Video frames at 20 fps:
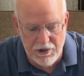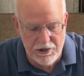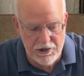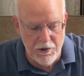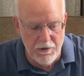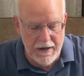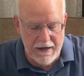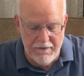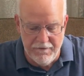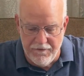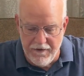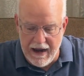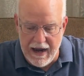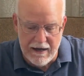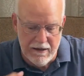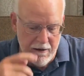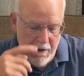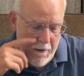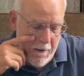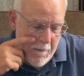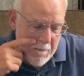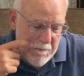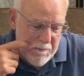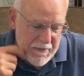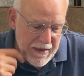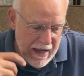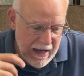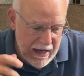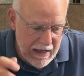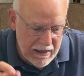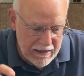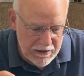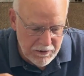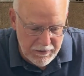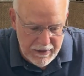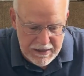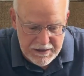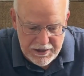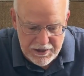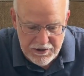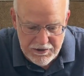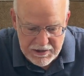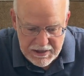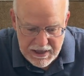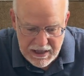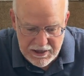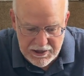do it. In fact, the reason you see